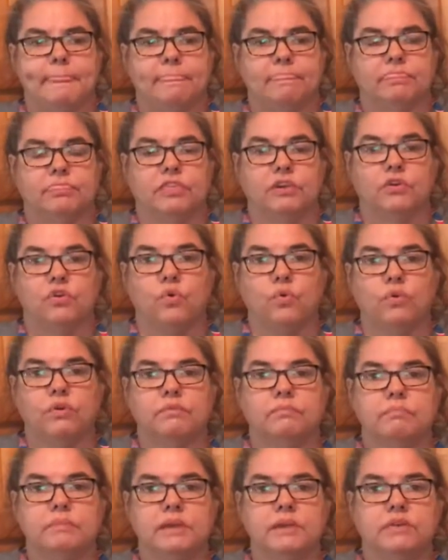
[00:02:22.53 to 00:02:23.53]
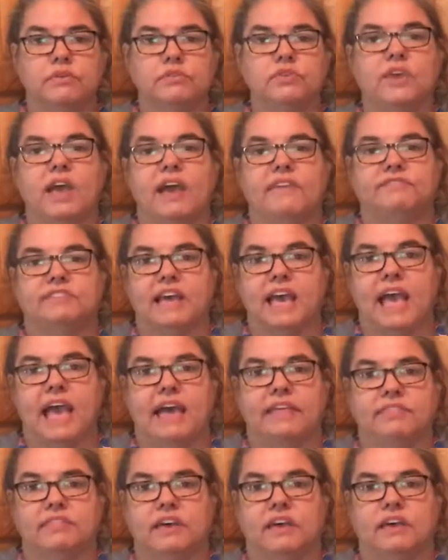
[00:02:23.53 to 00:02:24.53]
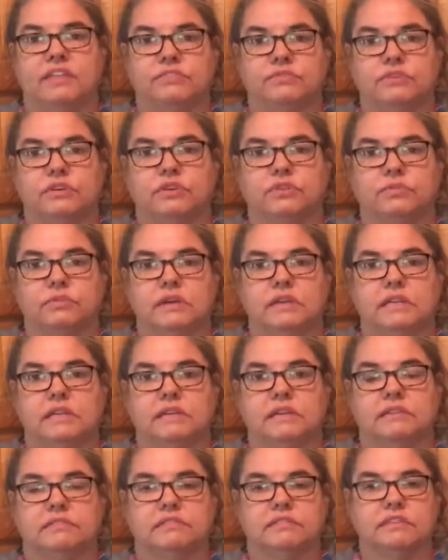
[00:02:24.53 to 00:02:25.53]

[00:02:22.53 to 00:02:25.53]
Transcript: the cornmeal, you have to add the other ingredients.